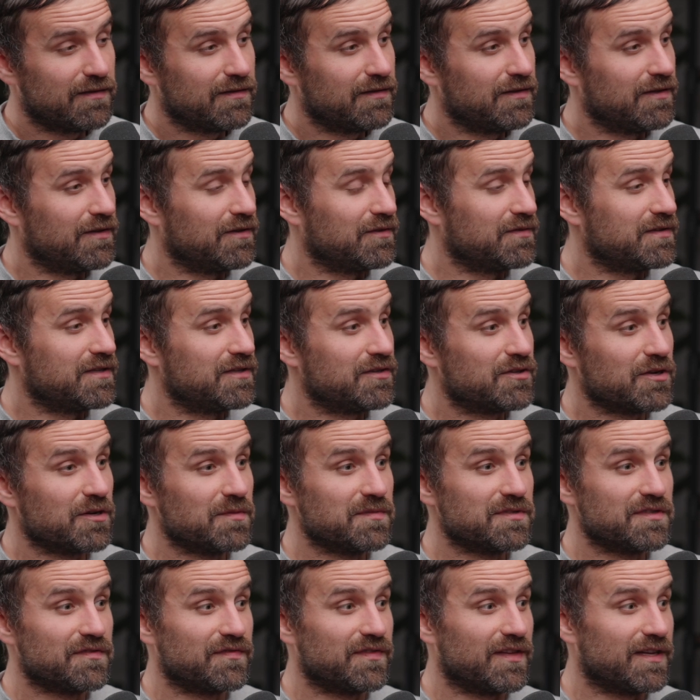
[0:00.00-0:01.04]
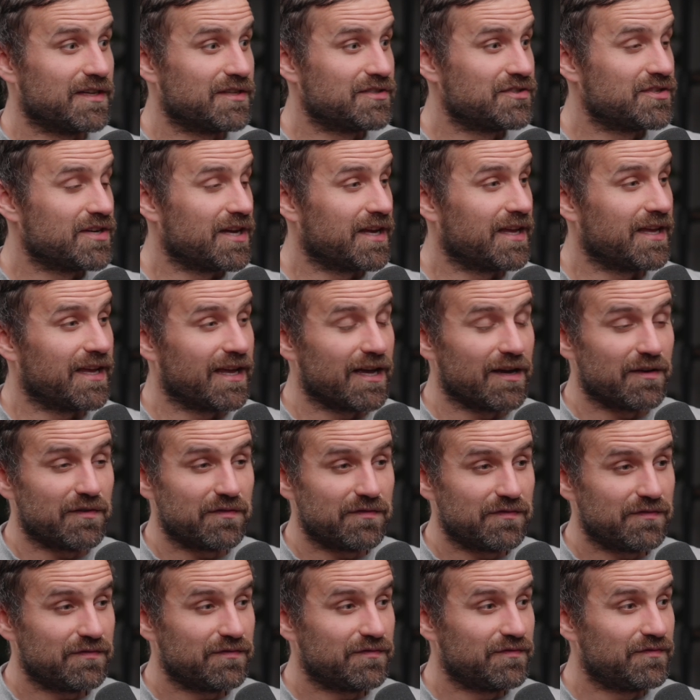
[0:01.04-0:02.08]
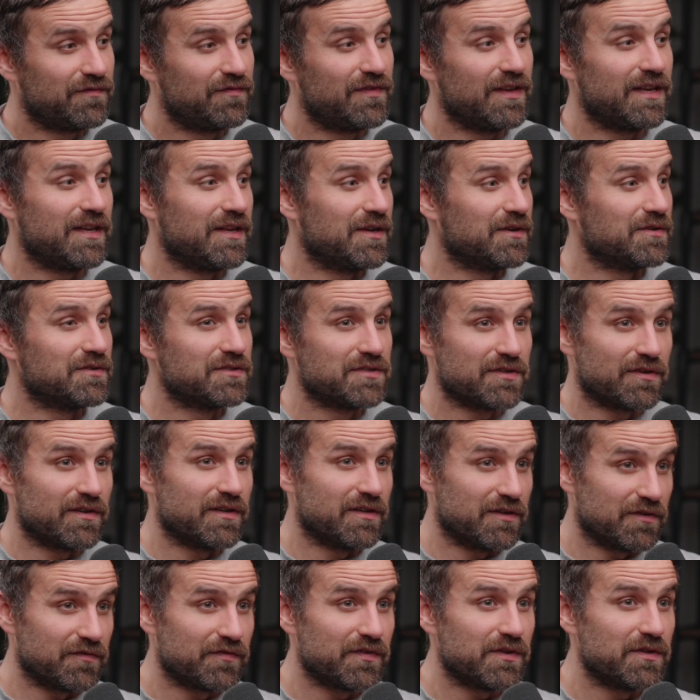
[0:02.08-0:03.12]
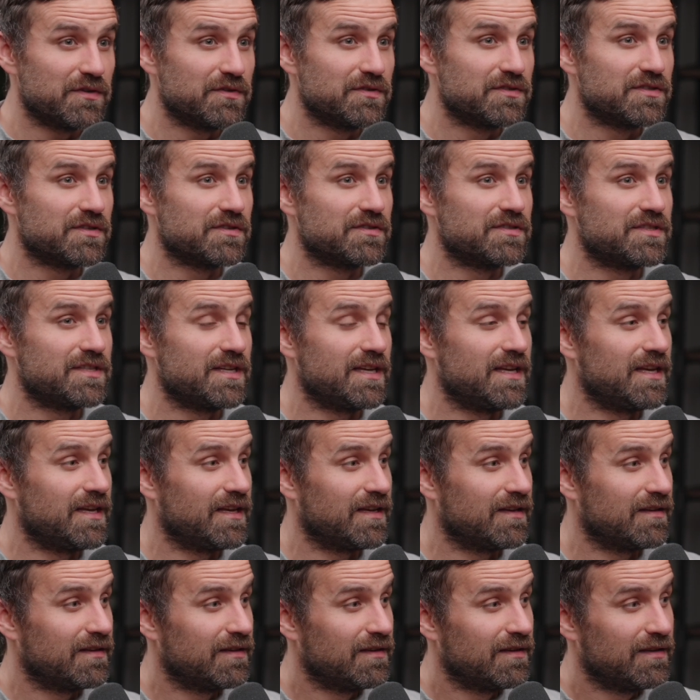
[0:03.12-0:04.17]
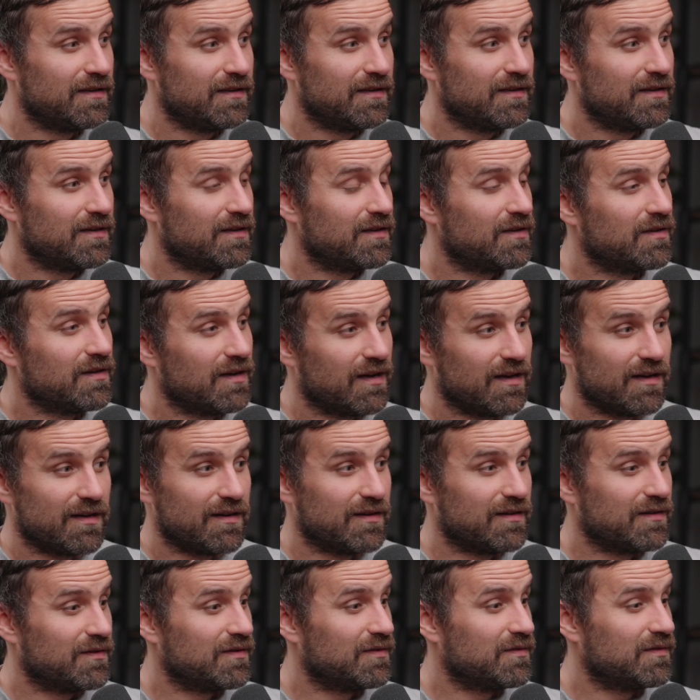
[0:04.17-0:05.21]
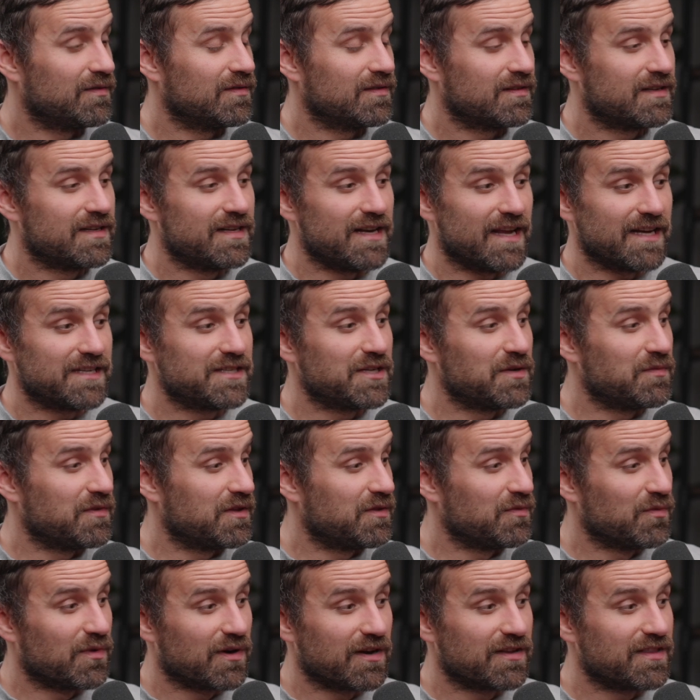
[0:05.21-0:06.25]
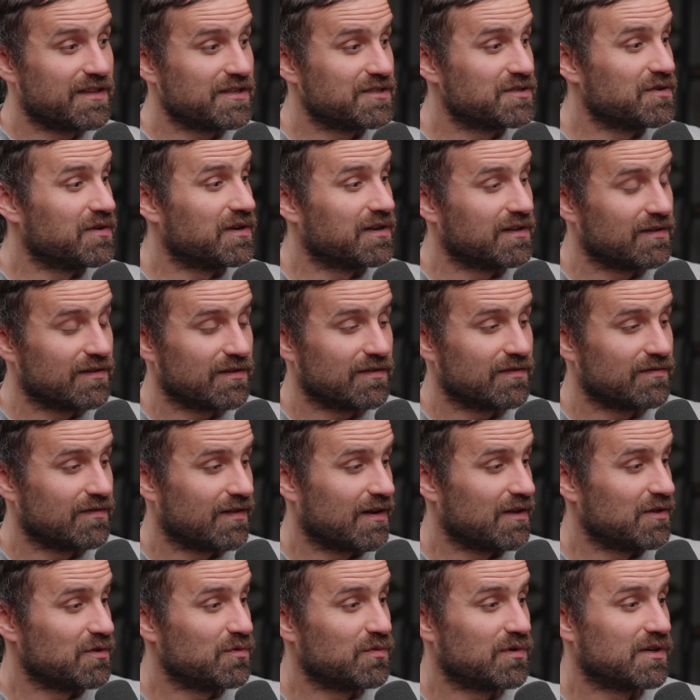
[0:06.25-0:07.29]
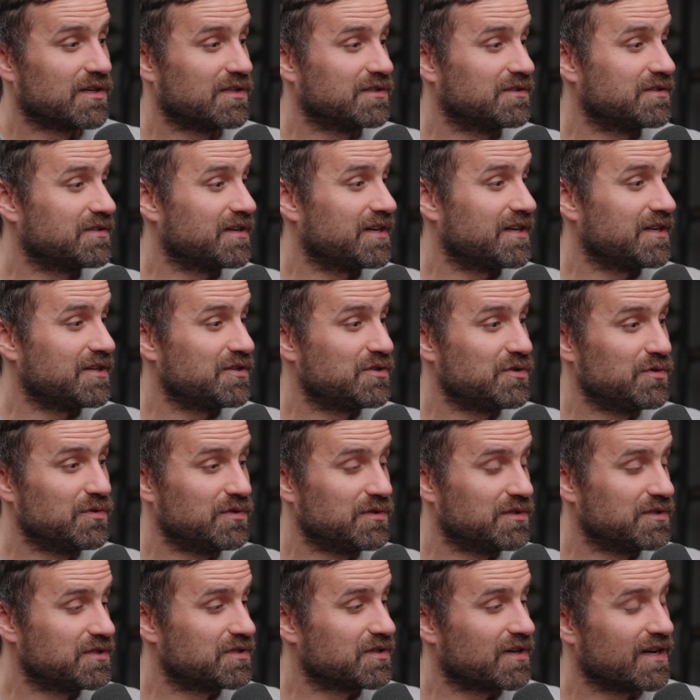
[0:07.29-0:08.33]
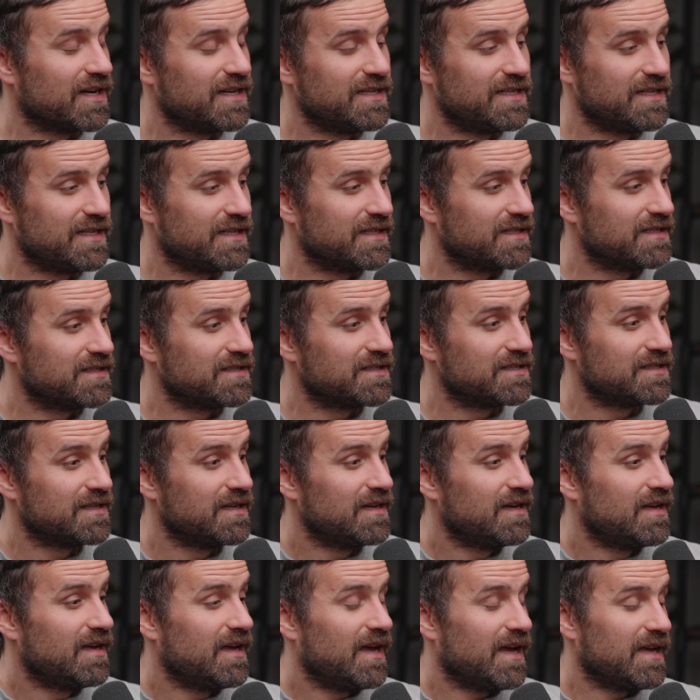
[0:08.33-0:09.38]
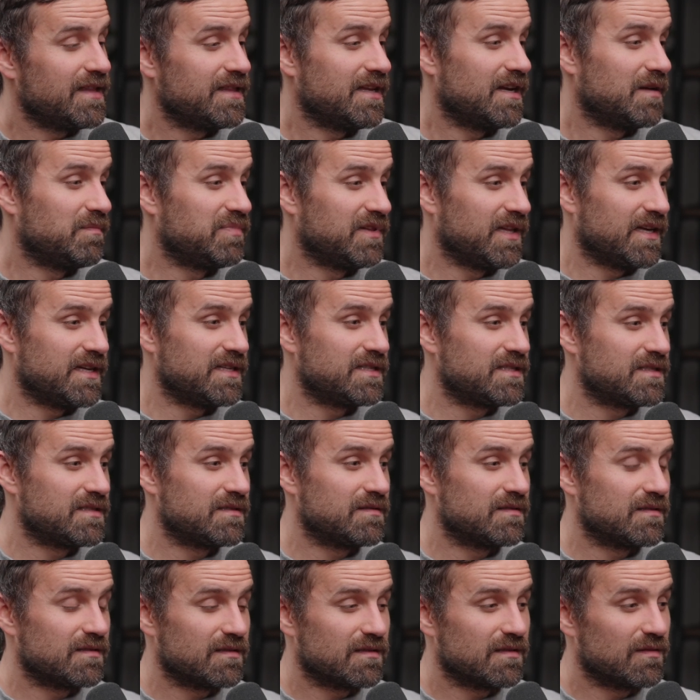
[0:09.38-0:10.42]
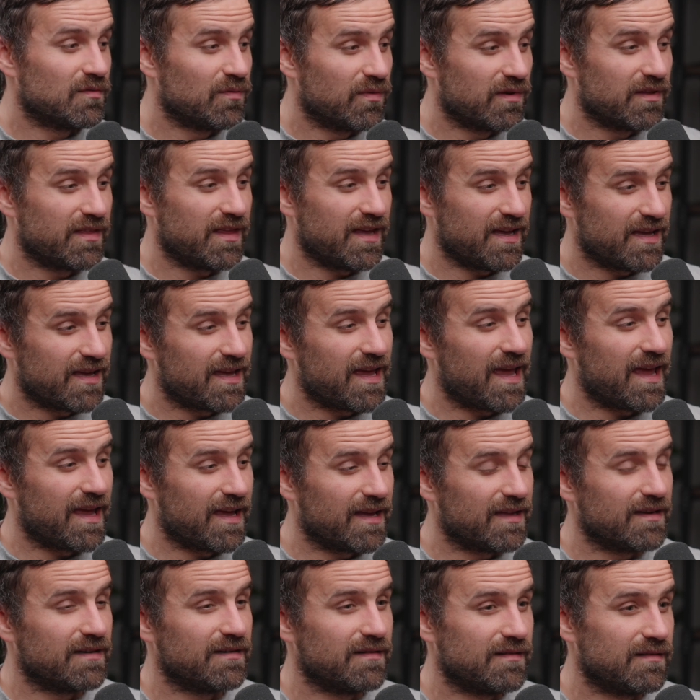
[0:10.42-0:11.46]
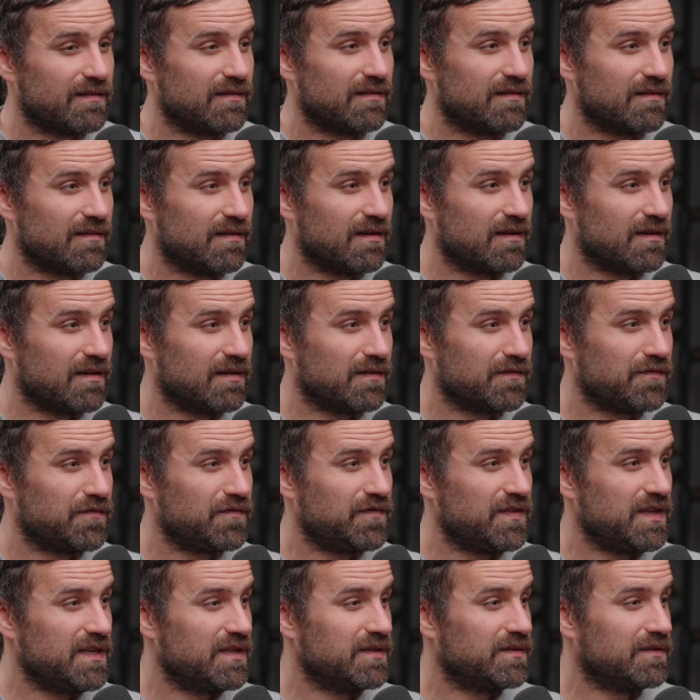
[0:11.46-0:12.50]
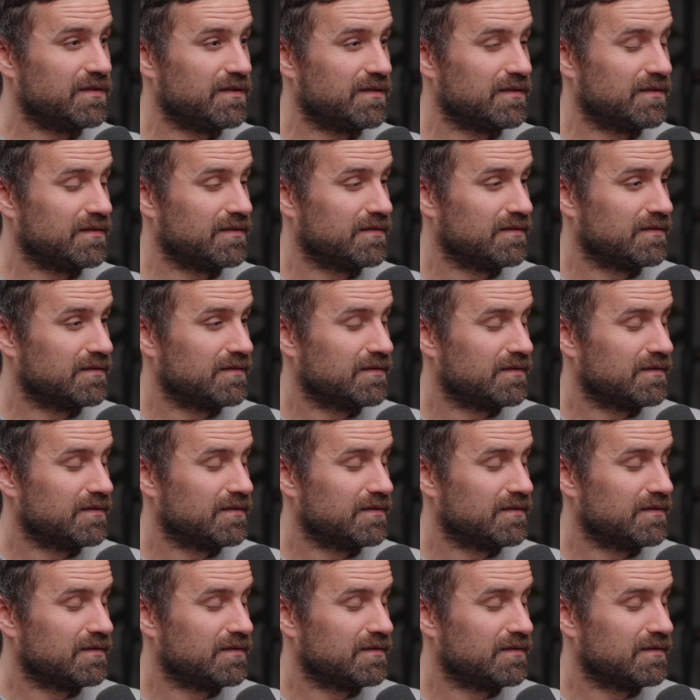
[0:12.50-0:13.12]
you know, in terms of like checking out videos or interviews or seeing, uh, connecting with work that's going around the world or getting tools or ideas, and then a place where they can uh, feel